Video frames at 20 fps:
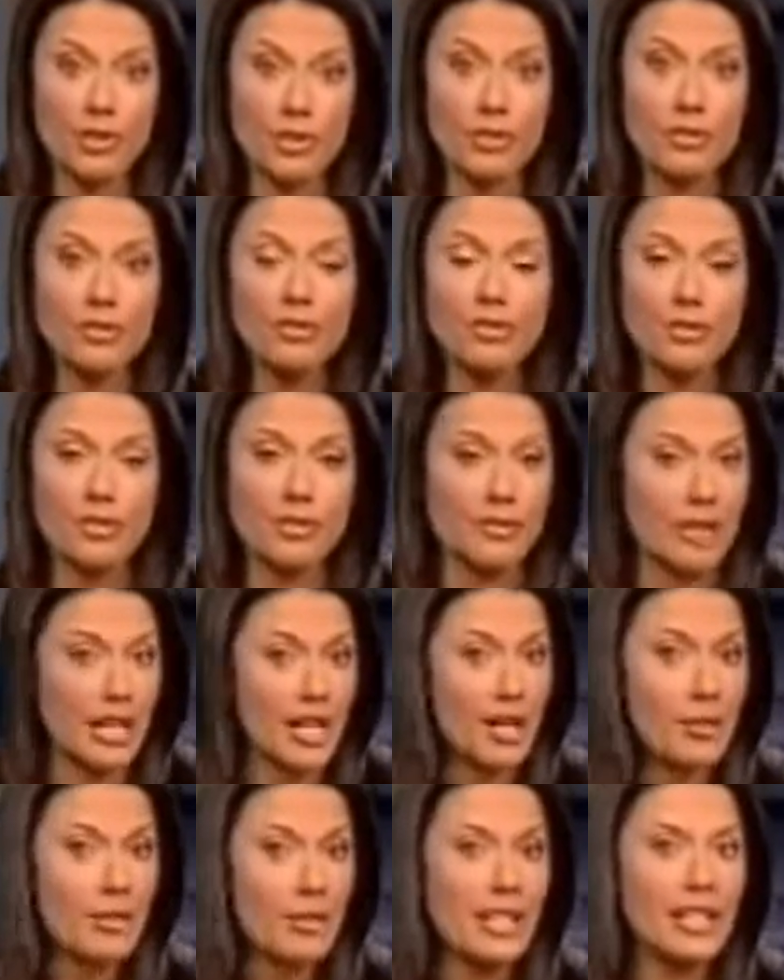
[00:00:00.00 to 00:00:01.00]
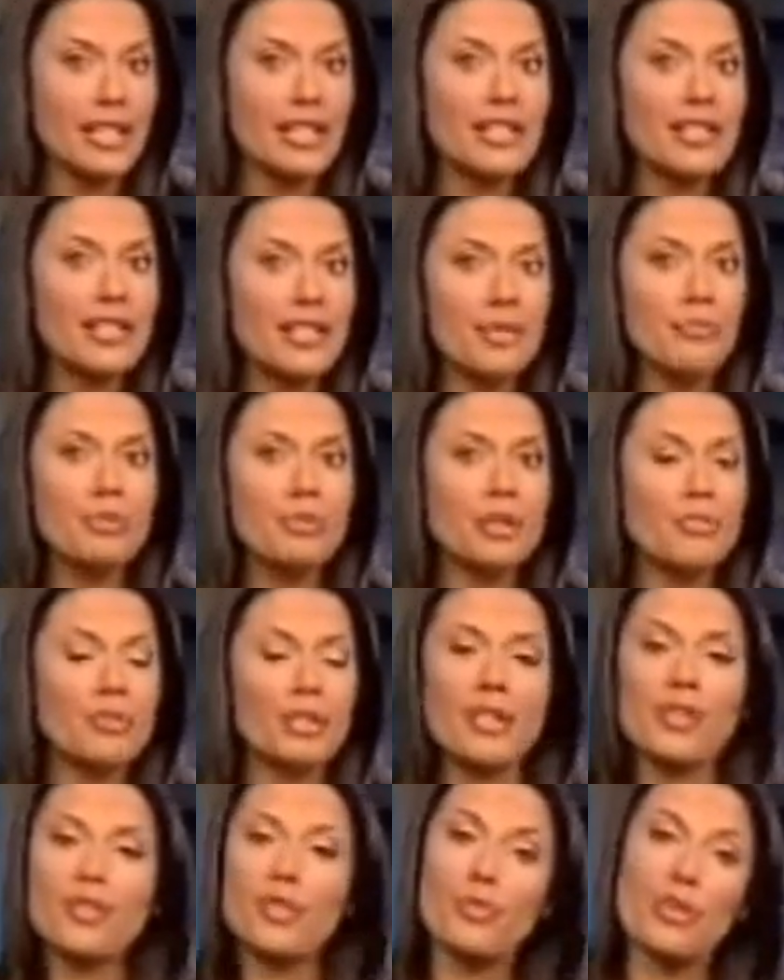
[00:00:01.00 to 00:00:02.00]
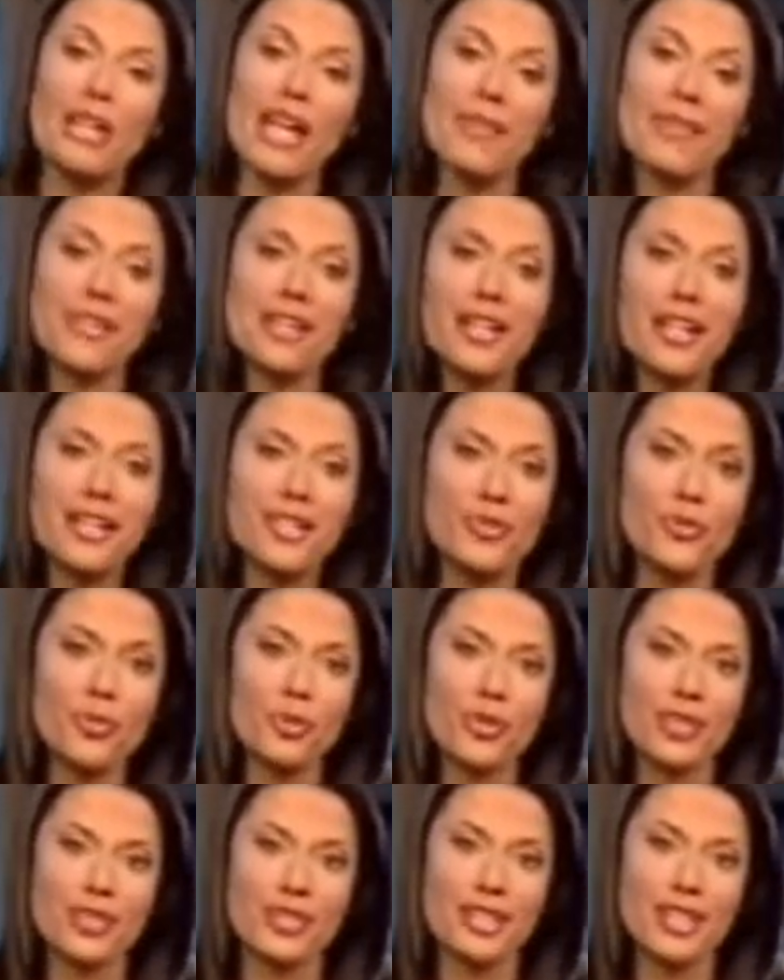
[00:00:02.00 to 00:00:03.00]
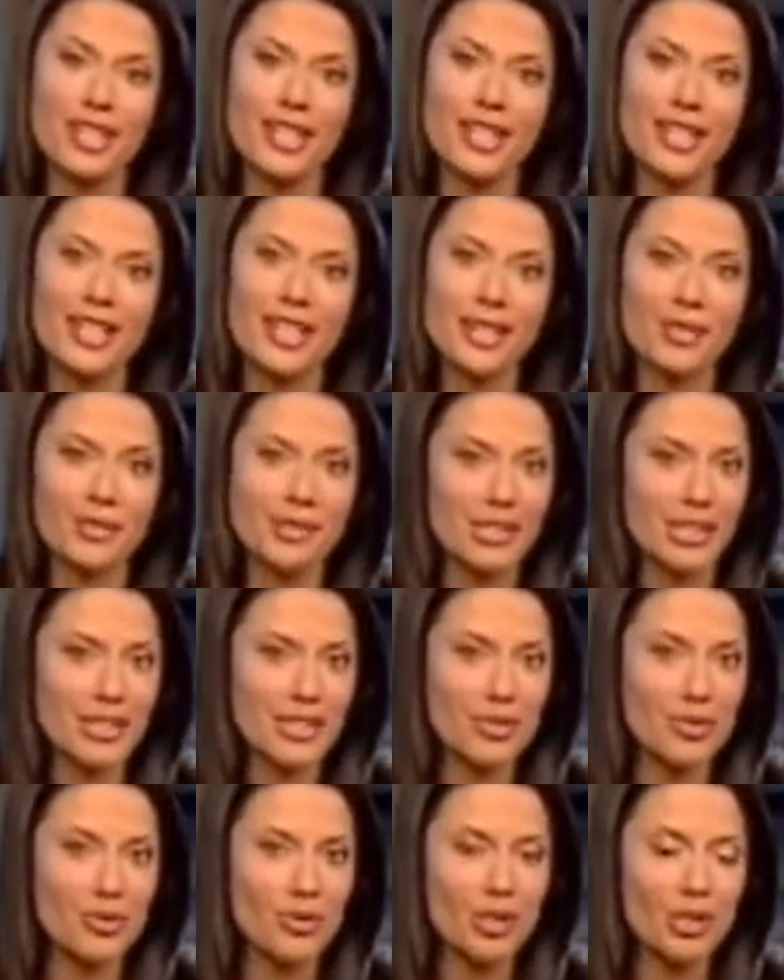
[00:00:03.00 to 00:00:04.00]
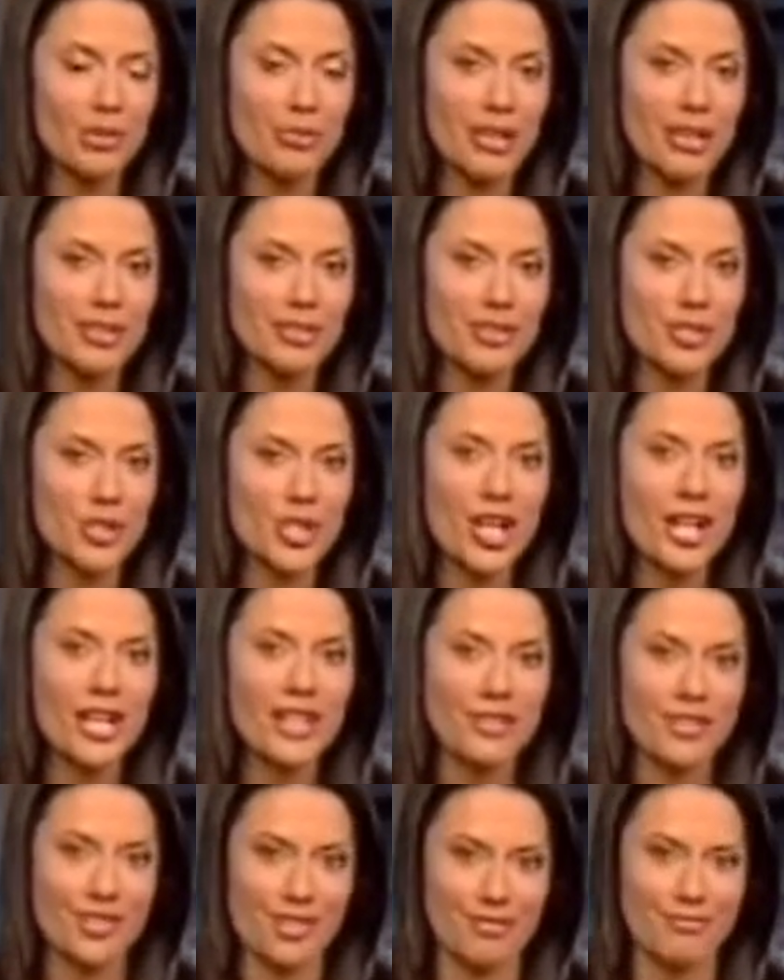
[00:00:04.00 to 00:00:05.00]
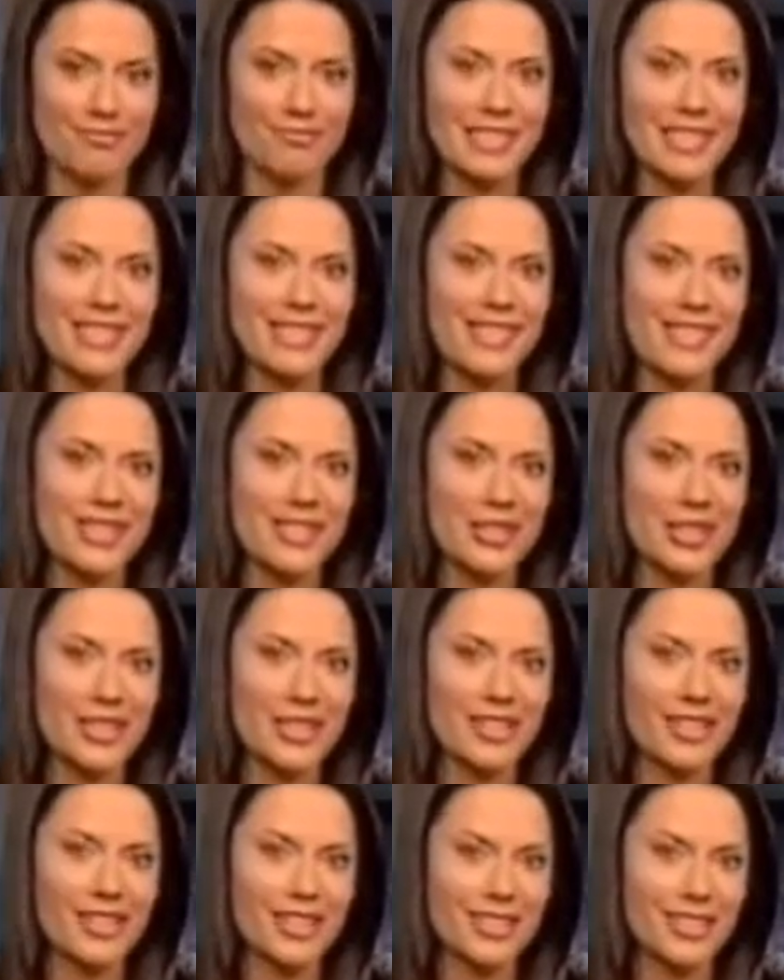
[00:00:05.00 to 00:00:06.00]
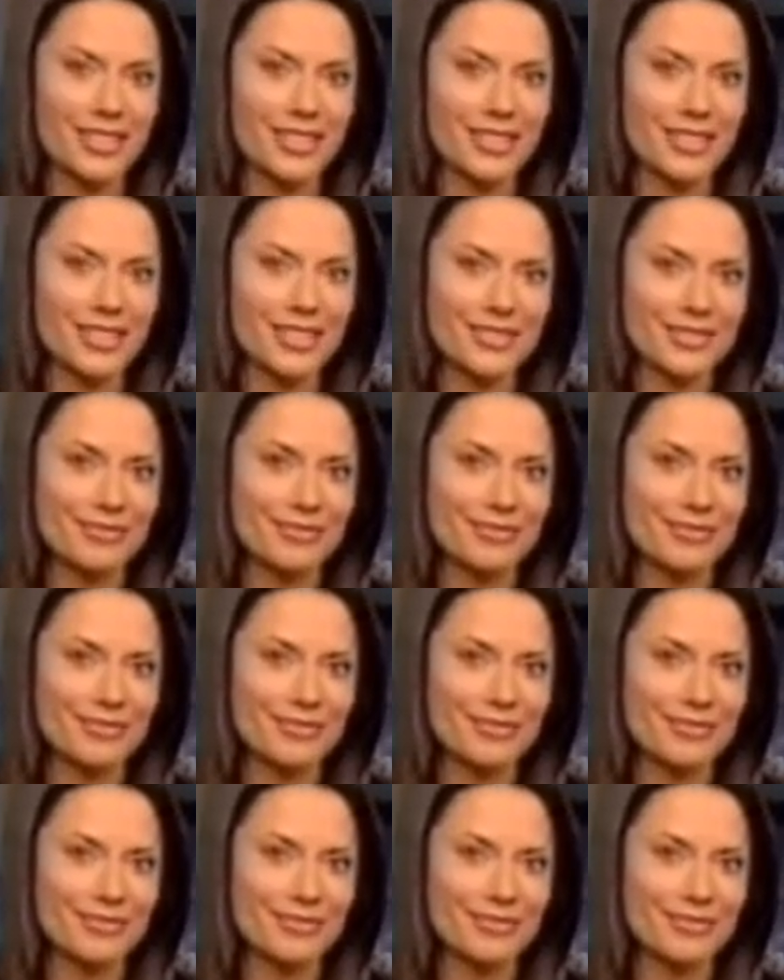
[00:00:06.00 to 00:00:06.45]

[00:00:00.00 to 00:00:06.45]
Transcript: dollars of our money simply because we haven't asked for it. Well, that's all about to change, and here's Sarah Clark.